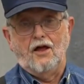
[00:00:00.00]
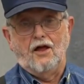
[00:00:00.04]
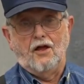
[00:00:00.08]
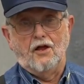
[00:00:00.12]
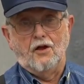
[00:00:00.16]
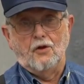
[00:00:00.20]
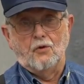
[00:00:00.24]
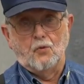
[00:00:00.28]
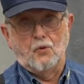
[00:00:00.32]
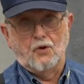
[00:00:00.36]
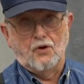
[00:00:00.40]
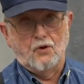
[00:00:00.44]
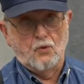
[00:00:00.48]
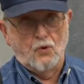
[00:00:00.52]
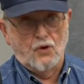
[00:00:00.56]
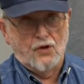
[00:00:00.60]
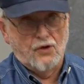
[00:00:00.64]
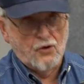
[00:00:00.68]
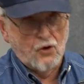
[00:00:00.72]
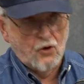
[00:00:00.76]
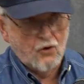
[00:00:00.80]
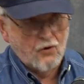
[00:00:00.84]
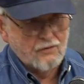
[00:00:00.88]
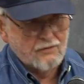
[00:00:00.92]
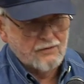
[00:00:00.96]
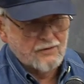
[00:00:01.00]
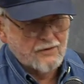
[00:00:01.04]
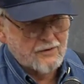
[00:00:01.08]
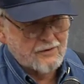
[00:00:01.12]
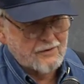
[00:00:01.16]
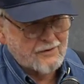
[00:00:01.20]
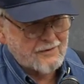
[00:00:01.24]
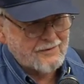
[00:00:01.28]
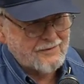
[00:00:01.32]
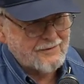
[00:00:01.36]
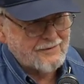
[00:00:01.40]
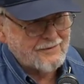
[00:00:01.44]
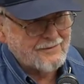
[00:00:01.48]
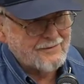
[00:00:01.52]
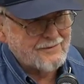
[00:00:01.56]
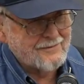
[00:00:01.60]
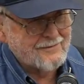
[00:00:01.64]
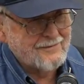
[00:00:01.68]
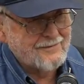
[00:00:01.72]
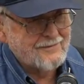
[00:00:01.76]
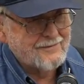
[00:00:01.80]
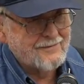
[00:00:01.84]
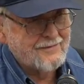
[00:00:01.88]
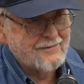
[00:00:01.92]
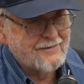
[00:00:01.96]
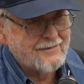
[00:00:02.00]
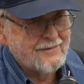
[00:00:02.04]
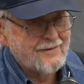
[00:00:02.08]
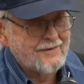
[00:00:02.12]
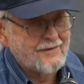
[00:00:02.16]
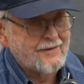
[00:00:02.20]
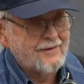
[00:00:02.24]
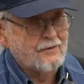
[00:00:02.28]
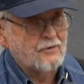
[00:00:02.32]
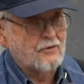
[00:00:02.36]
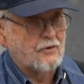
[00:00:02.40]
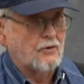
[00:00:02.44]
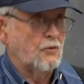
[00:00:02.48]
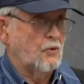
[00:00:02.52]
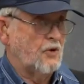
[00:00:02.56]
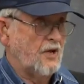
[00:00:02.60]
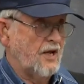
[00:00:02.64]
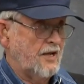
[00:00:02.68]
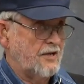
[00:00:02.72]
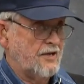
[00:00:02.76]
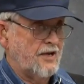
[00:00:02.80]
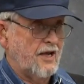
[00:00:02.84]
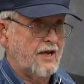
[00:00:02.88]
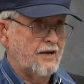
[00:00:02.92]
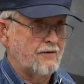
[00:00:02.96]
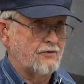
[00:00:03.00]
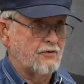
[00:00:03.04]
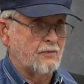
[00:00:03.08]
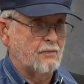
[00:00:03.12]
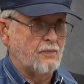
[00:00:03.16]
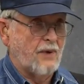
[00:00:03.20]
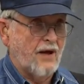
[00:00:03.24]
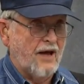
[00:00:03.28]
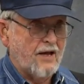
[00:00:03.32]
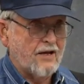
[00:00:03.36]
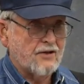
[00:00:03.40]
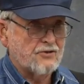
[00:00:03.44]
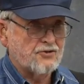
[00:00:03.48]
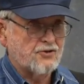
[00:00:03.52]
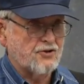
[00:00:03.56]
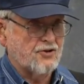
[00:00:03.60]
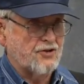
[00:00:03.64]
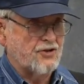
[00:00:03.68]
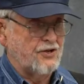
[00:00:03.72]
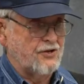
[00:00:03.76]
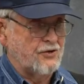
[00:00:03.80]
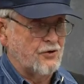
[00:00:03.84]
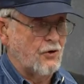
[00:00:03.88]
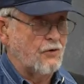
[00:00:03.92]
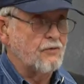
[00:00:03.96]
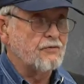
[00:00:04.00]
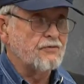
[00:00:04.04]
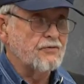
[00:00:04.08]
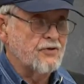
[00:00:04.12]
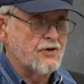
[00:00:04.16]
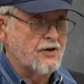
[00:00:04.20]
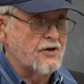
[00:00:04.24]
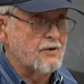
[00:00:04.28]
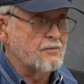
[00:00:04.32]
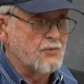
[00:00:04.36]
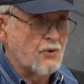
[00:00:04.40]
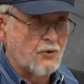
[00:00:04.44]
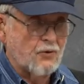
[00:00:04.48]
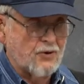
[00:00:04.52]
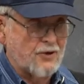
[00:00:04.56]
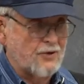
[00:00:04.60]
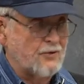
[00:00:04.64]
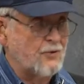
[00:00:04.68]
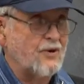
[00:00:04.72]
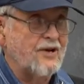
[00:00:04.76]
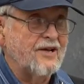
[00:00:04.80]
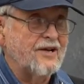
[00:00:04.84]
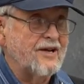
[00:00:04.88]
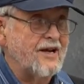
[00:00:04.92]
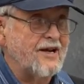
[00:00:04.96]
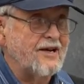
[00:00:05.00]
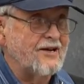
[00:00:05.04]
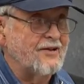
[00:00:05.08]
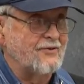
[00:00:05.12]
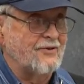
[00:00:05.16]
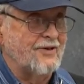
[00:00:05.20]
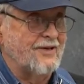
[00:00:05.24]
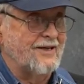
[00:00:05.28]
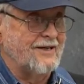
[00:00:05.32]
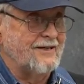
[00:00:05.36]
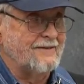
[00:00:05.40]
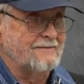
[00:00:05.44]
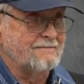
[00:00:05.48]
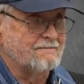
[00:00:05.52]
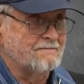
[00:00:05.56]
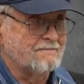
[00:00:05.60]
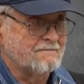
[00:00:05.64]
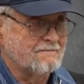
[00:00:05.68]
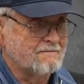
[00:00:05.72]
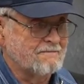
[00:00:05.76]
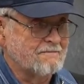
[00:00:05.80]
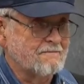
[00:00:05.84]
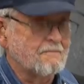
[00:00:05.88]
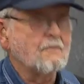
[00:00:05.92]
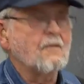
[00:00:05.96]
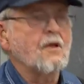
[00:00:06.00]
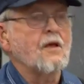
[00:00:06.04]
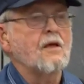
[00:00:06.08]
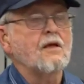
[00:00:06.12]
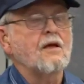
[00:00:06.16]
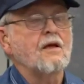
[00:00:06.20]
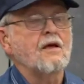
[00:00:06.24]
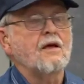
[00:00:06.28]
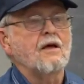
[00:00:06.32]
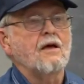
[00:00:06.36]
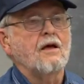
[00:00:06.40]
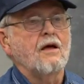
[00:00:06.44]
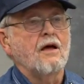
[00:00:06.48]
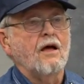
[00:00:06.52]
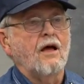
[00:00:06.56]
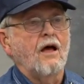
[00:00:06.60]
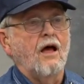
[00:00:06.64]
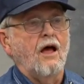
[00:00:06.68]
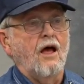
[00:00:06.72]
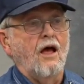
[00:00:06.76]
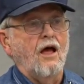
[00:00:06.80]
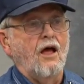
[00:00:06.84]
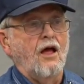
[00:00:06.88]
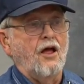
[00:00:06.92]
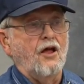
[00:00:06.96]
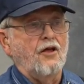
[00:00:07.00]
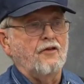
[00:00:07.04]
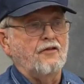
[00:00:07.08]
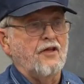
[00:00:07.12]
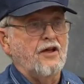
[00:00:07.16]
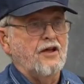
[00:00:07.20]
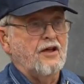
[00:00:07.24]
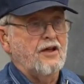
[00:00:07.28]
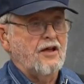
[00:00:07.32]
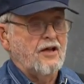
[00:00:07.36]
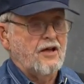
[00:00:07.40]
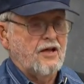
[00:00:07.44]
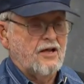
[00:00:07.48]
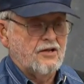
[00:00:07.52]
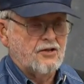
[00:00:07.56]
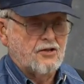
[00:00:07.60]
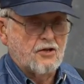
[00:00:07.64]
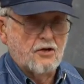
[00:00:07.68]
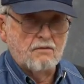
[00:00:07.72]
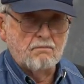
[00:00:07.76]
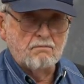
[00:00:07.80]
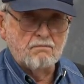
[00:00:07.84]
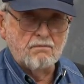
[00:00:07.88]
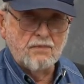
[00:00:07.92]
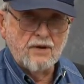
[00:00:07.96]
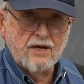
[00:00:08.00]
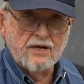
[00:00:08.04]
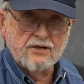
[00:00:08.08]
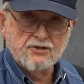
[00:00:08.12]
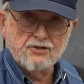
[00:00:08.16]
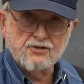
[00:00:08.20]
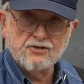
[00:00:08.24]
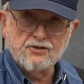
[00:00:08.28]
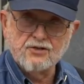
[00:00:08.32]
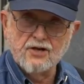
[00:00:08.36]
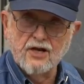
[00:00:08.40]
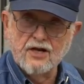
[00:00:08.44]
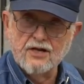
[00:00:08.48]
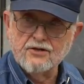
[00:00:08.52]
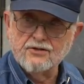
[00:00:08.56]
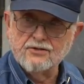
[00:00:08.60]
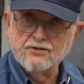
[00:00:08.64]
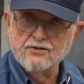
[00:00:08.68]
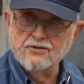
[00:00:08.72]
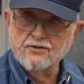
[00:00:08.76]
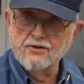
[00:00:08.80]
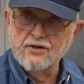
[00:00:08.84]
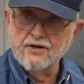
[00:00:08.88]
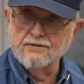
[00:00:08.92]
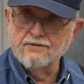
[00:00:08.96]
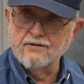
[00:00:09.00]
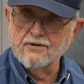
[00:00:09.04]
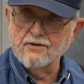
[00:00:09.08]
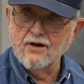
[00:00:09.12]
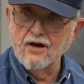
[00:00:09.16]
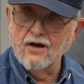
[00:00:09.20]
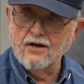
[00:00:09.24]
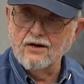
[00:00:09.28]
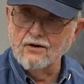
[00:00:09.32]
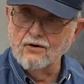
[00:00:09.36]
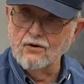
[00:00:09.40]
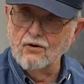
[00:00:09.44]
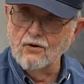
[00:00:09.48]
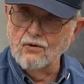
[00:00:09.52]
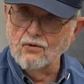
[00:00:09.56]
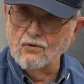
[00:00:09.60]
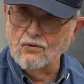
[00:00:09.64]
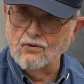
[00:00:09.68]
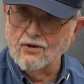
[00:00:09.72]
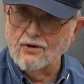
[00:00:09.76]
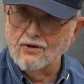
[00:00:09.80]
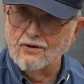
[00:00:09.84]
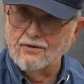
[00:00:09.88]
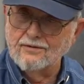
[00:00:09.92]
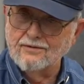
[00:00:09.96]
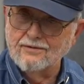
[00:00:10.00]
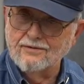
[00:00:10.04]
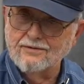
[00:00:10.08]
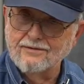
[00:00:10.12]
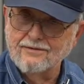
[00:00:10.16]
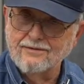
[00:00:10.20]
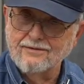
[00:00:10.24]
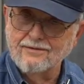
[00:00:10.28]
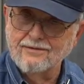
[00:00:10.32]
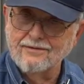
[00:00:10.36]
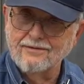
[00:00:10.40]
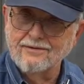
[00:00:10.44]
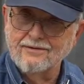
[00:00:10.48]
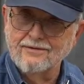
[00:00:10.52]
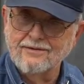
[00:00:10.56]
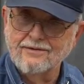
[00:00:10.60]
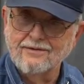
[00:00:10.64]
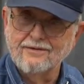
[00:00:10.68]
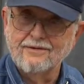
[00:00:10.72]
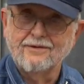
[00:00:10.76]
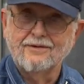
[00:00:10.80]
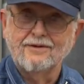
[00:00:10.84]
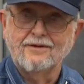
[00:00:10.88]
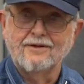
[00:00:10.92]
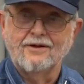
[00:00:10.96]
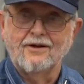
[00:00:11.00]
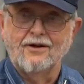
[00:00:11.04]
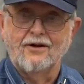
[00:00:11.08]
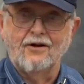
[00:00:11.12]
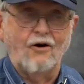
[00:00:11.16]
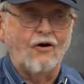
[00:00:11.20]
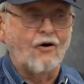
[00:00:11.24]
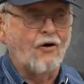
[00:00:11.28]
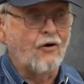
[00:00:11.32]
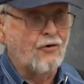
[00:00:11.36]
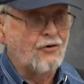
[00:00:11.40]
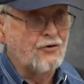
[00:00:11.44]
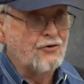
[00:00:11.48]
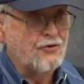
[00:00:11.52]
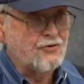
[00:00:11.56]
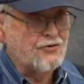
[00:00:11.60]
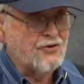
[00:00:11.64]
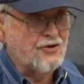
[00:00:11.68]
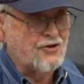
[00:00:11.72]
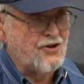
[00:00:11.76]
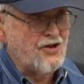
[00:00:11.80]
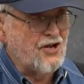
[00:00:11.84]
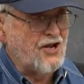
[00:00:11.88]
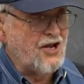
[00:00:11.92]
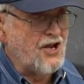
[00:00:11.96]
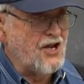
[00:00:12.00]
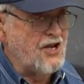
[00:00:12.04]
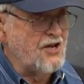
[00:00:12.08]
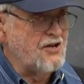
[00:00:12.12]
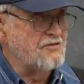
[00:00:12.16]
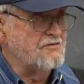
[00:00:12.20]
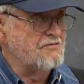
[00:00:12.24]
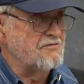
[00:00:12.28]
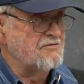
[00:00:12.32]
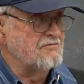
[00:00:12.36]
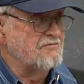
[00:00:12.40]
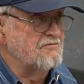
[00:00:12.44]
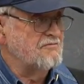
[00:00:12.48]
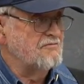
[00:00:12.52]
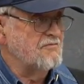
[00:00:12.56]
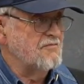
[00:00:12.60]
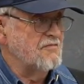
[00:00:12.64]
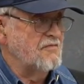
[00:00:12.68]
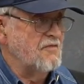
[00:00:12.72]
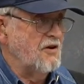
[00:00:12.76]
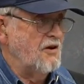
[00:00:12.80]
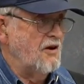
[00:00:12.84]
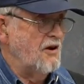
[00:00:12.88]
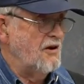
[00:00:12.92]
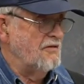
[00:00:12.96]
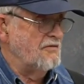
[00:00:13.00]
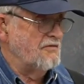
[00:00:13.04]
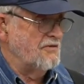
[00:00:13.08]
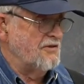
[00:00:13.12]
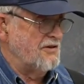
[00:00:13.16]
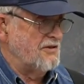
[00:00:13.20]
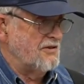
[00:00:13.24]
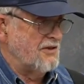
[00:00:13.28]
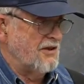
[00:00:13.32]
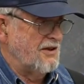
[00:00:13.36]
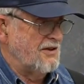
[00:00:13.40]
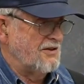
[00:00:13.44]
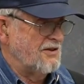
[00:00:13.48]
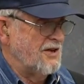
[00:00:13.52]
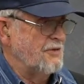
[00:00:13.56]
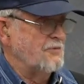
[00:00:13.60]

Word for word: And we went over. We had to have a pass to get over there, but we went anyway. And they had the best steaks you ever got a hold of all you could eat, everything.